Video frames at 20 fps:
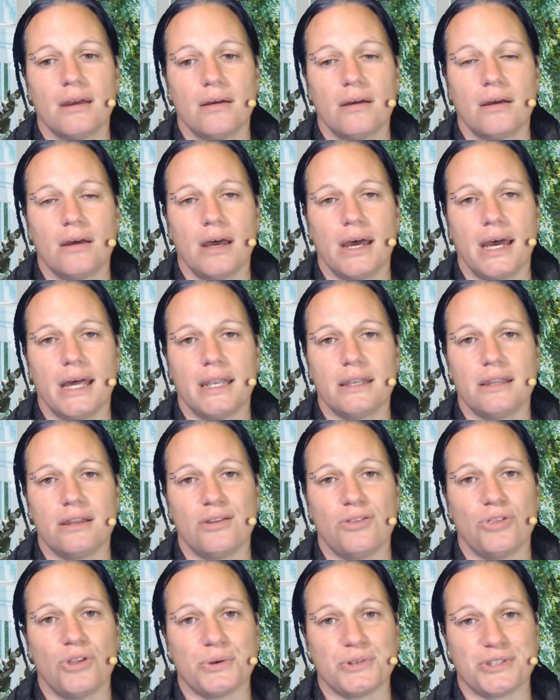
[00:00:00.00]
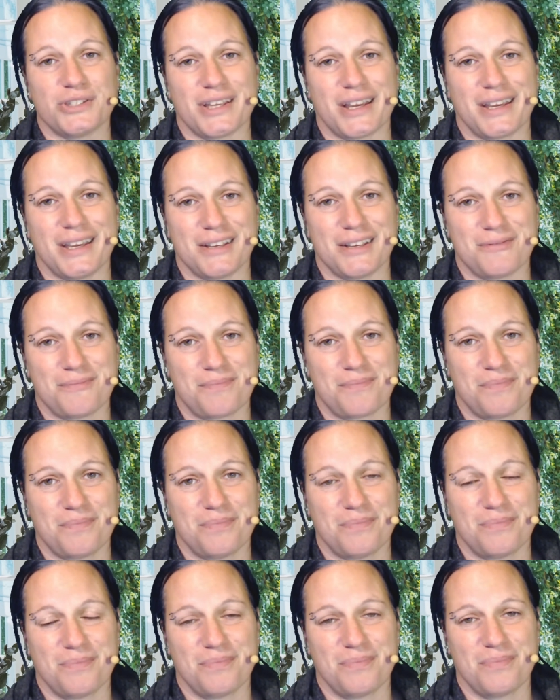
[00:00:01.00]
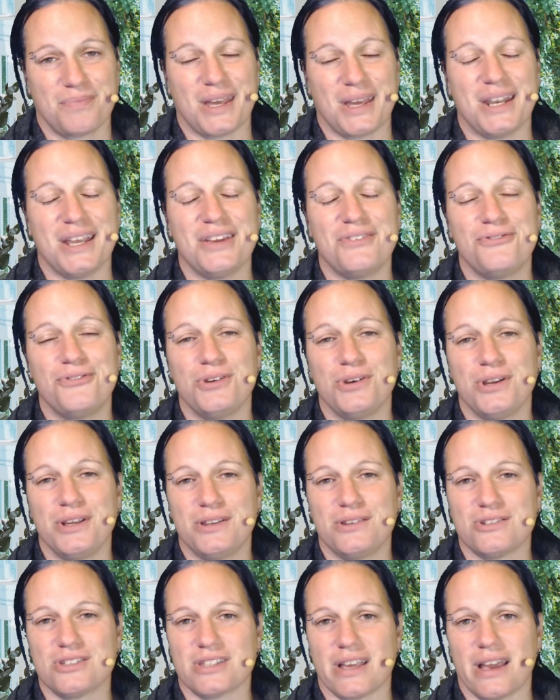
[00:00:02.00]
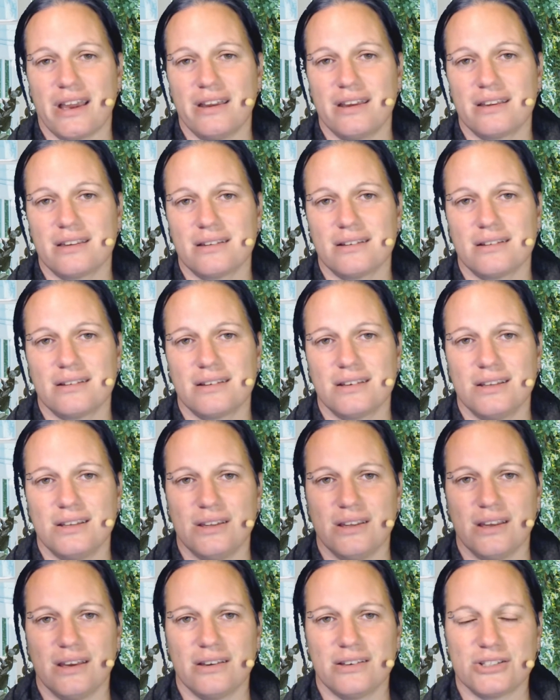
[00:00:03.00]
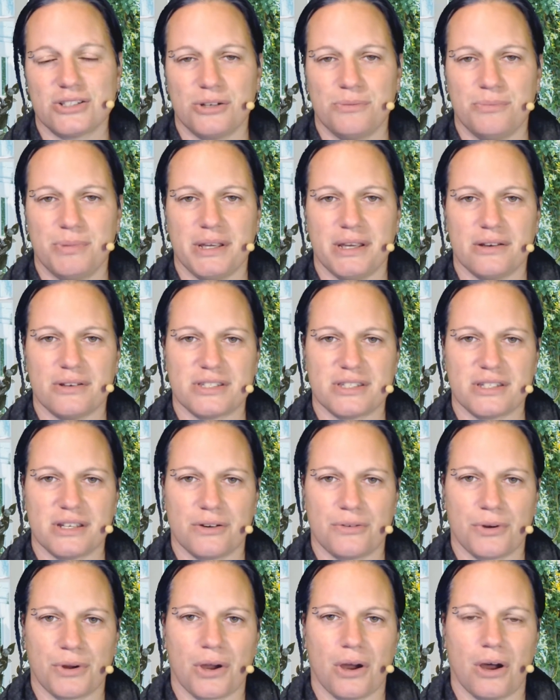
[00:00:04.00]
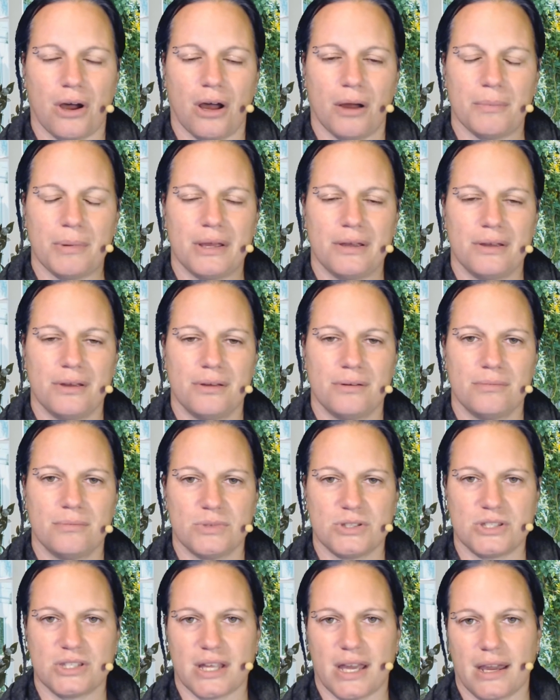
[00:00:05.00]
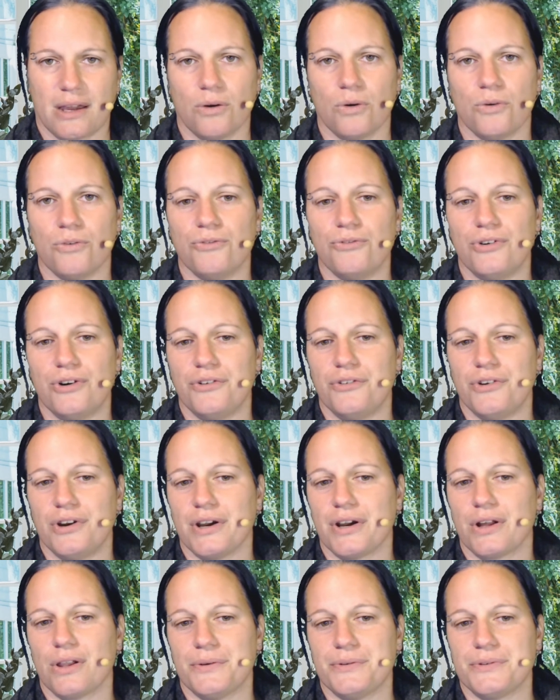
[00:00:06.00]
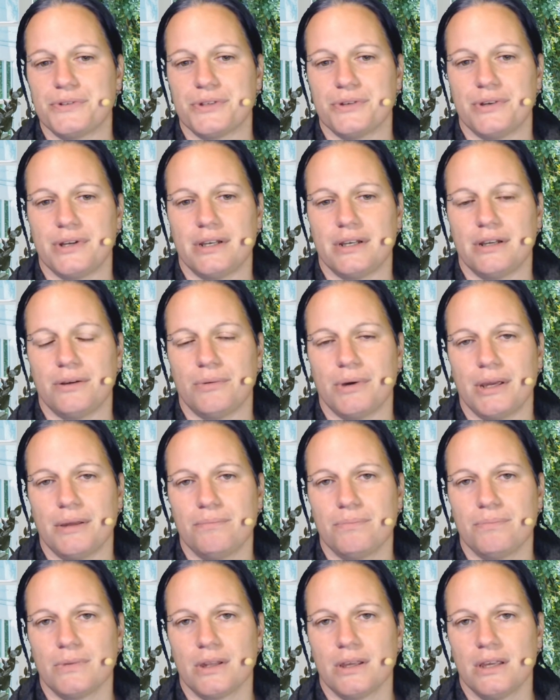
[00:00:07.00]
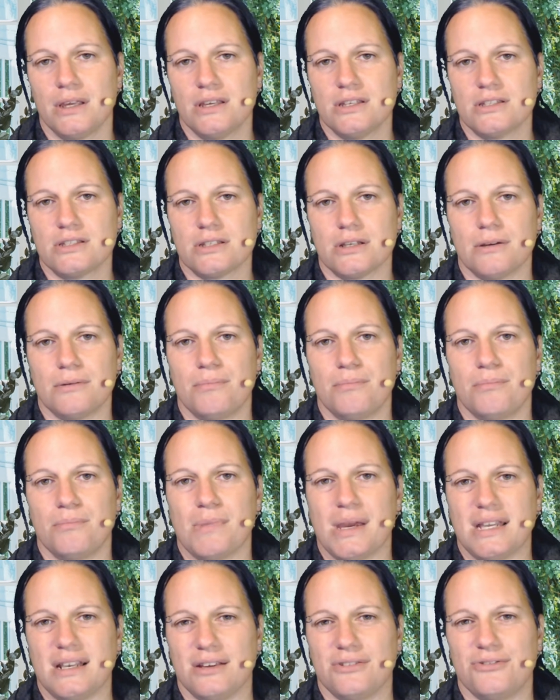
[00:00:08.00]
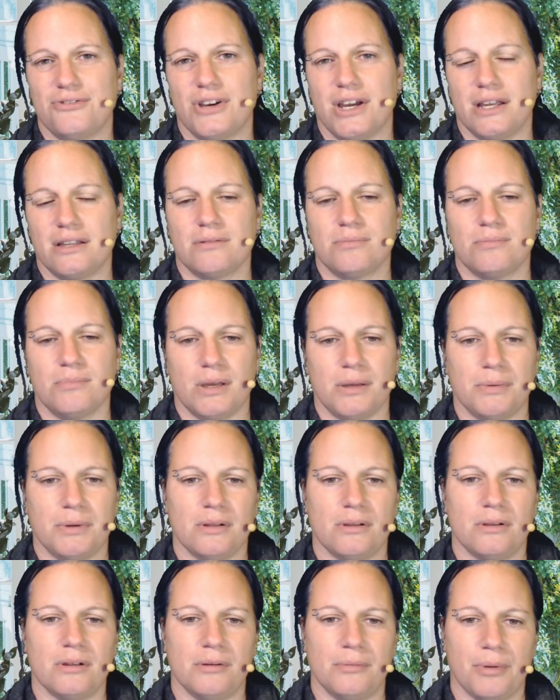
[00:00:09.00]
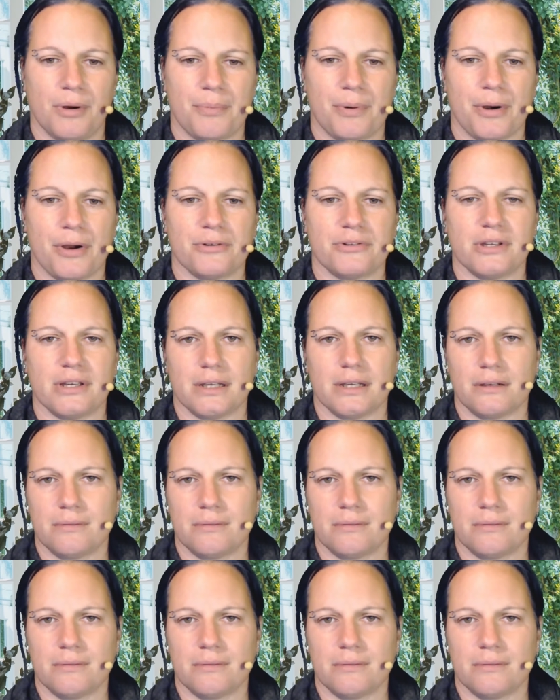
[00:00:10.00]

and no snacking. And if you need to snack, it should be a zero carb snack or very, very close to it anyway. So mainly fat, maybe a little bit of protein,